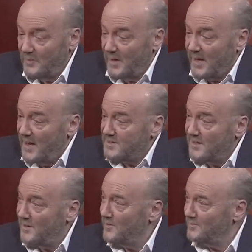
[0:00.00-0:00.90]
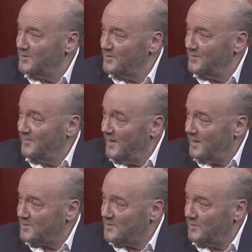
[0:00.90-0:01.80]
Yes, yeah. We can't allow them to
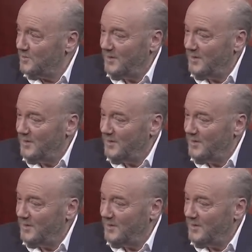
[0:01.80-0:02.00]
fail, so...